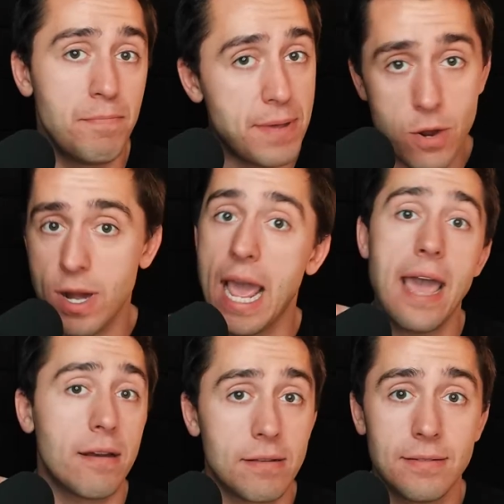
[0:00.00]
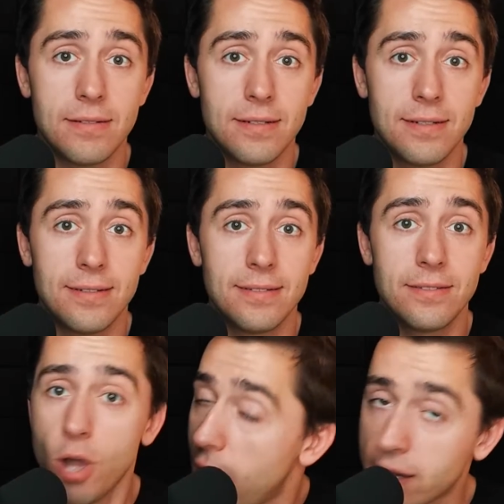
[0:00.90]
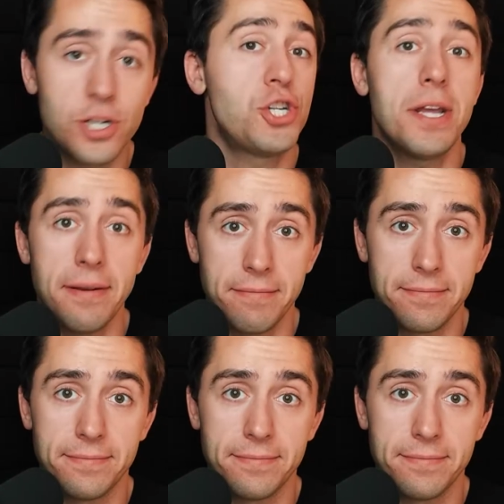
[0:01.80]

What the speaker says: Beer in hand. Talking shit.